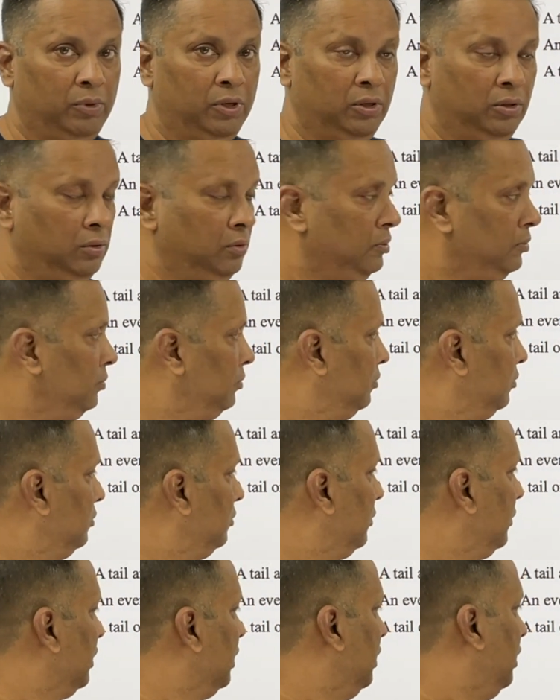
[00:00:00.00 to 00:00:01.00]
No.
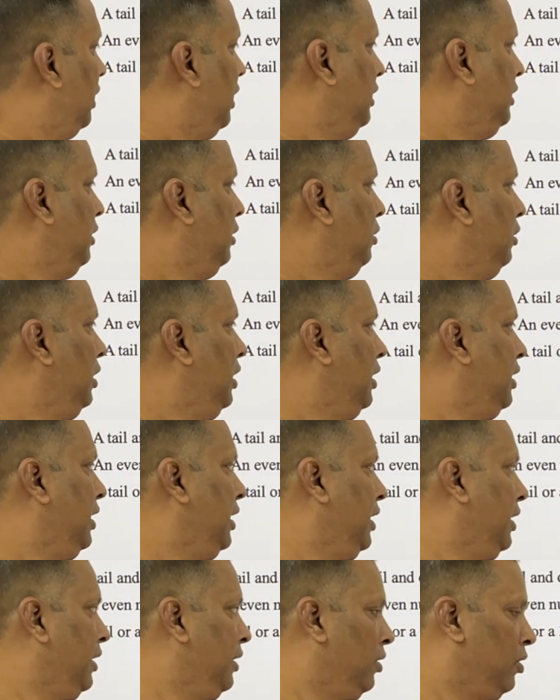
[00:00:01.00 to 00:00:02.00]
Either you will get a
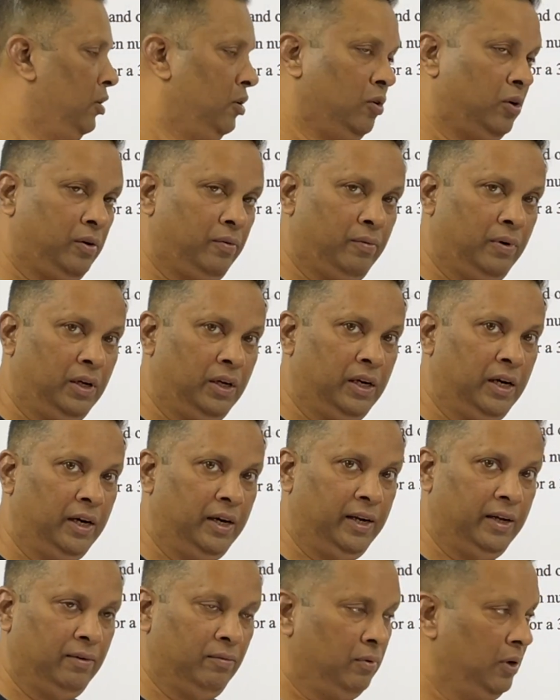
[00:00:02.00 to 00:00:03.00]
head or a
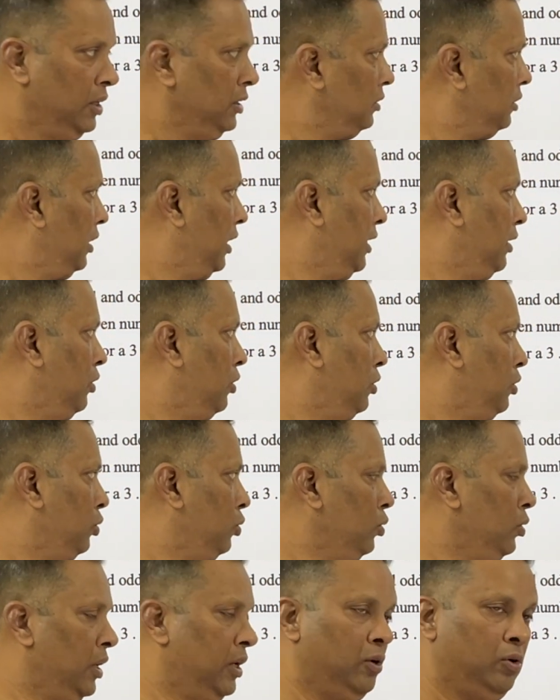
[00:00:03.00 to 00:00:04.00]
head and 1, head or
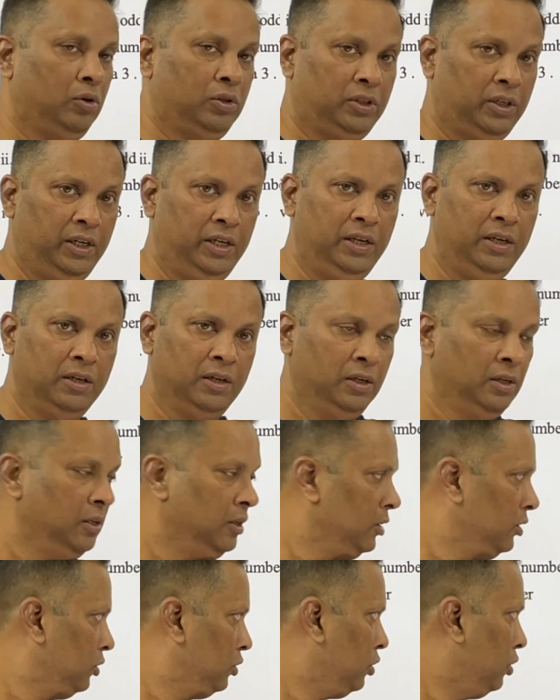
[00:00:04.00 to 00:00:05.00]
2, head or 3.
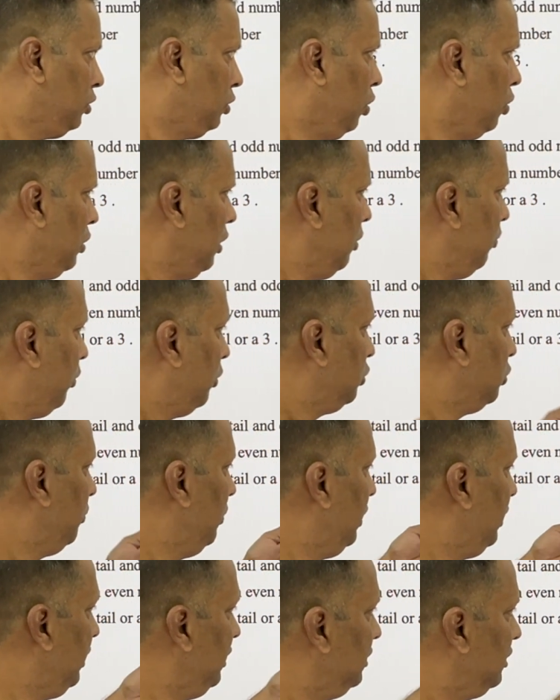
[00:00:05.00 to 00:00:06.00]
So total
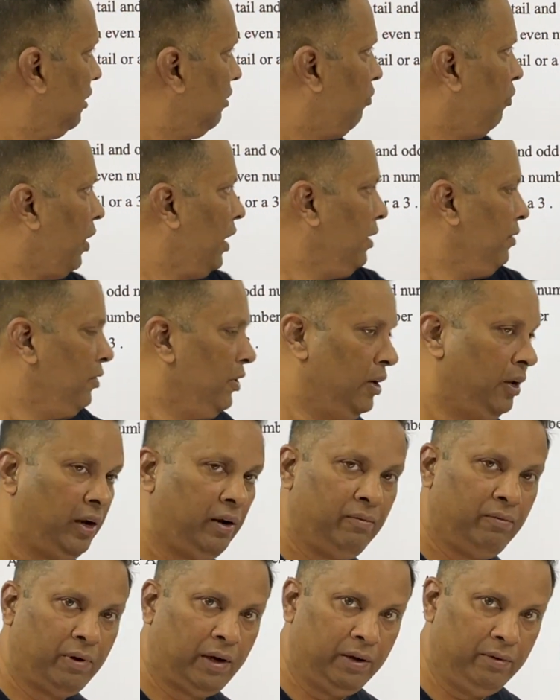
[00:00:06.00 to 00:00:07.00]
possibilities are 5 here
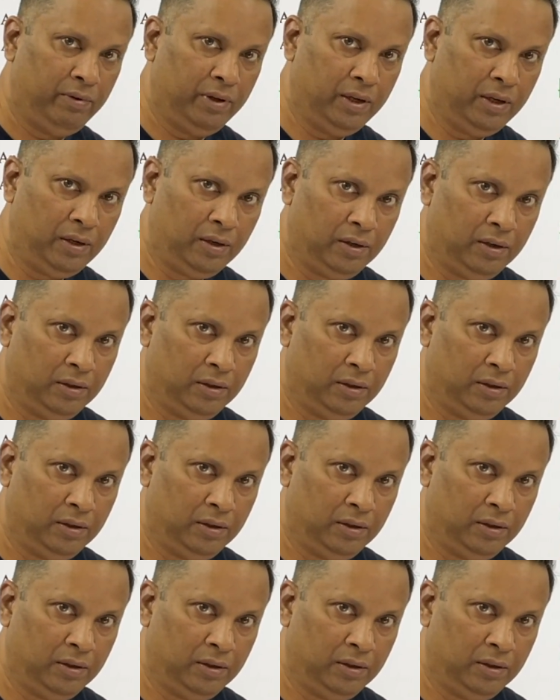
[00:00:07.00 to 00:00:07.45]
and 5 here.